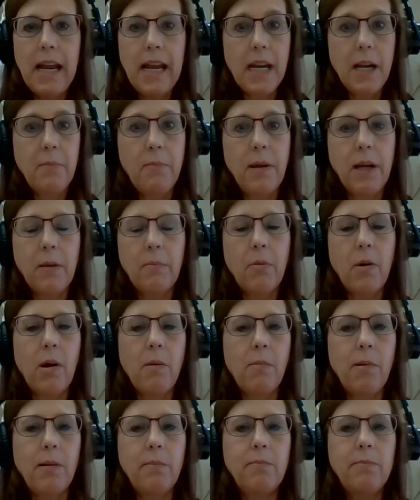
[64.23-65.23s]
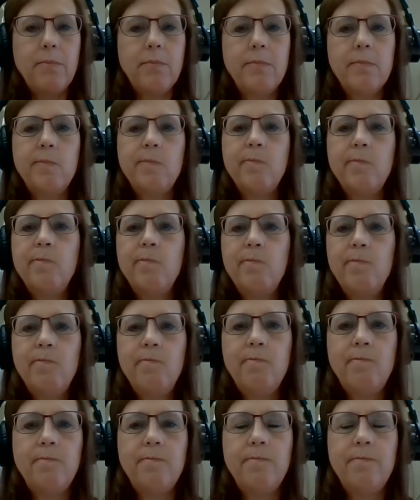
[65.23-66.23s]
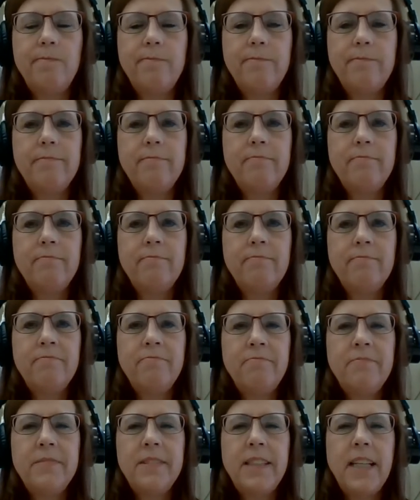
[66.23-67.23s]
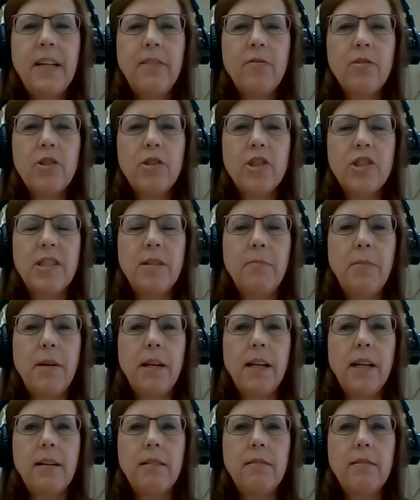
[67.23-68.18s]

and a big problem. Think for just a minute.